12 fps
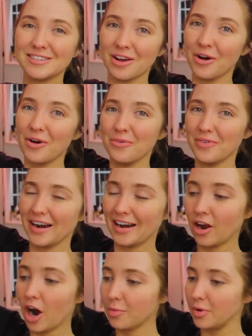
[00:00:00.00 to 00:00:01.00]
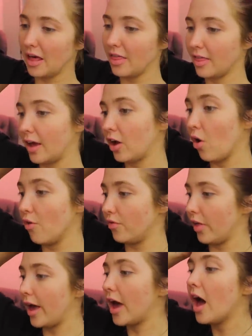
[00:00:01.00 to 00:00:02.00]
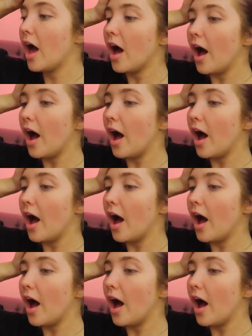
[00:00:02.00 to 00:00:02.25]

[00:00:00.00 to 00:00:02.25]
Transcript: So we're getting hardwood, I think, hopefully.